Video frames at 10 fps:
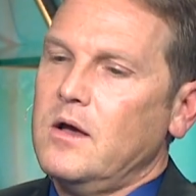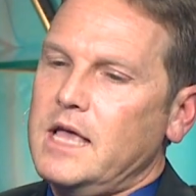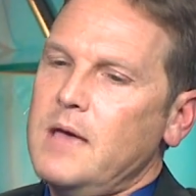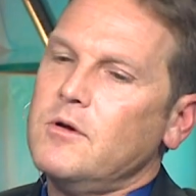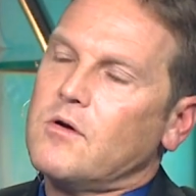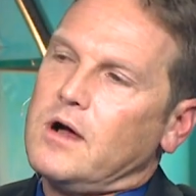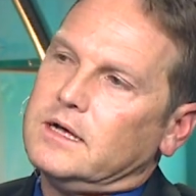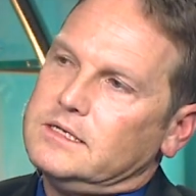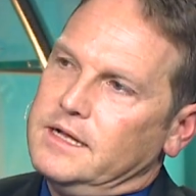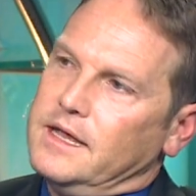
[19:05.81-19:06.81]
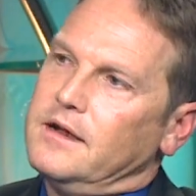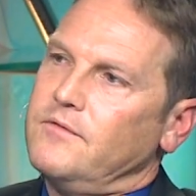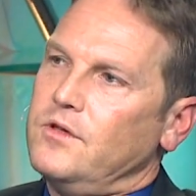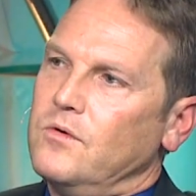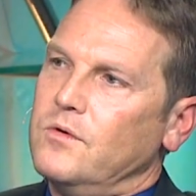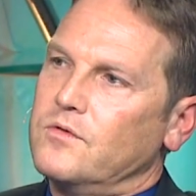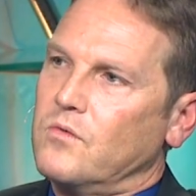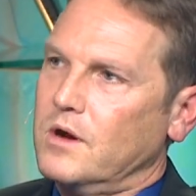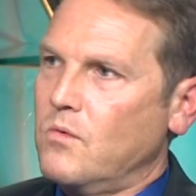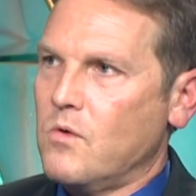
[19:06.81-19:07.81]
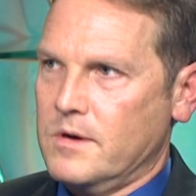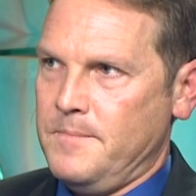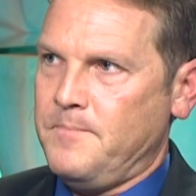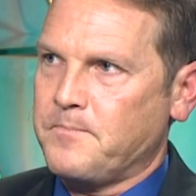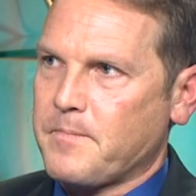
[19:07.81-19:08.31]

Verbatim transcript: Came across an interview with Rick Warren